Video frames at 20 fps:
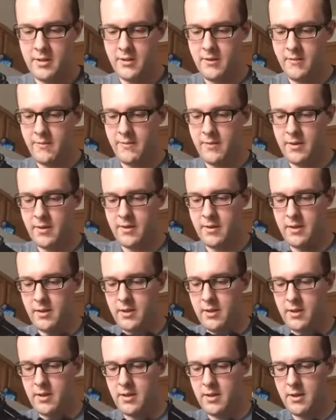feed
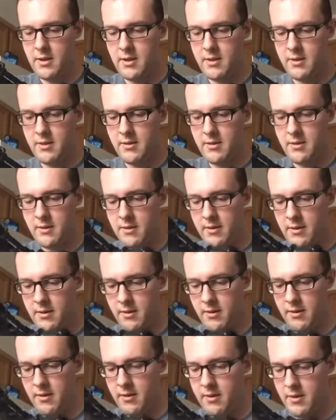the
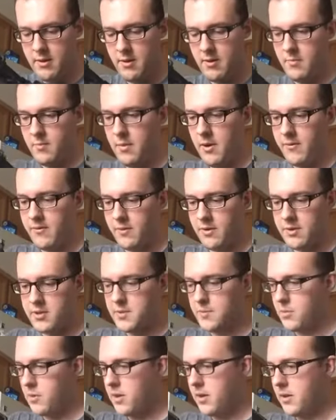buffer
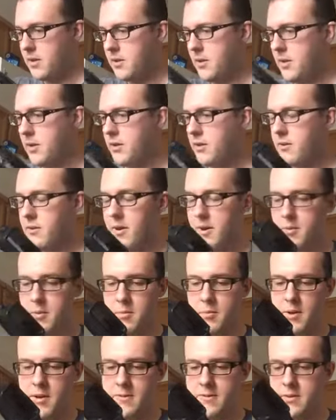spring in there, grab the
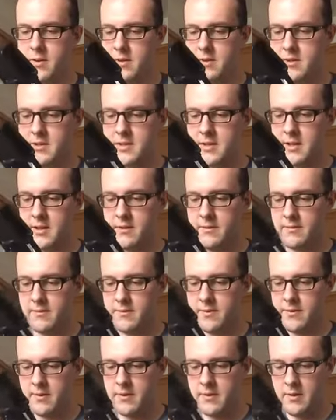buffer
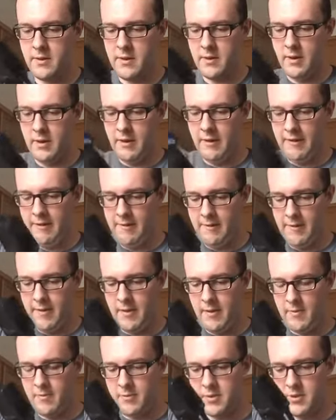itself,
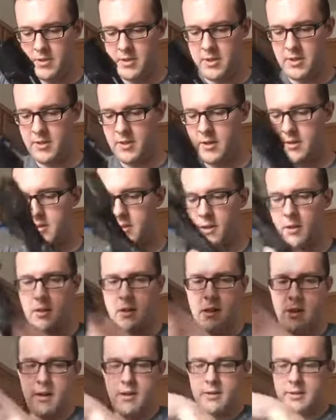push it in there until it
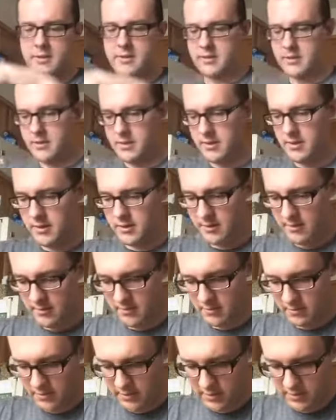locks,
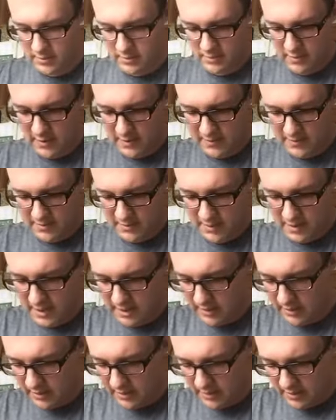put the two halves
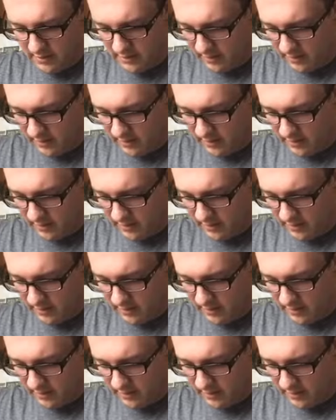together,